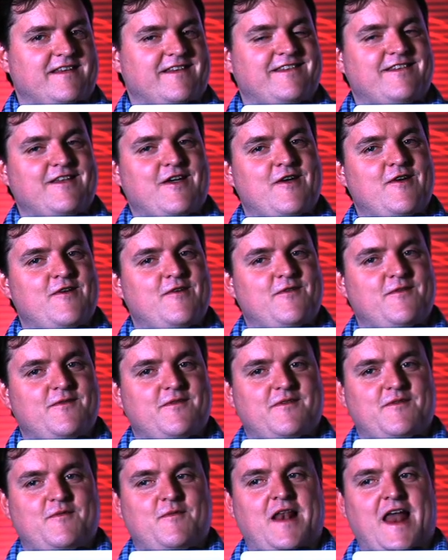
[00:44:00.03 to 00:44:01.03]
so
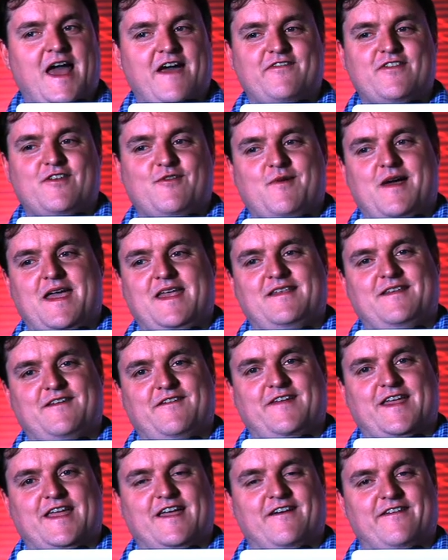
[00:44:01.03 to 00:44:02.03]
we'll have to wait, I
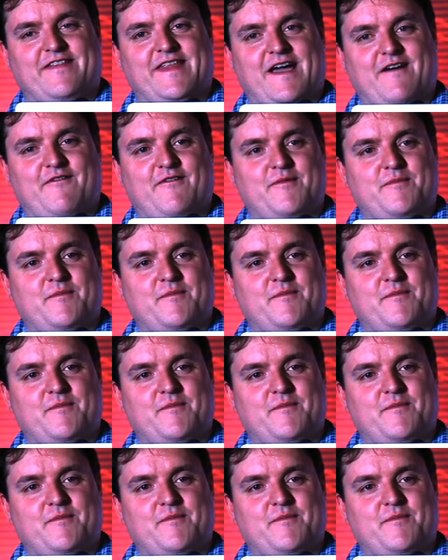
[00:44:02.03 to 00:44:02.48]
think, on that one.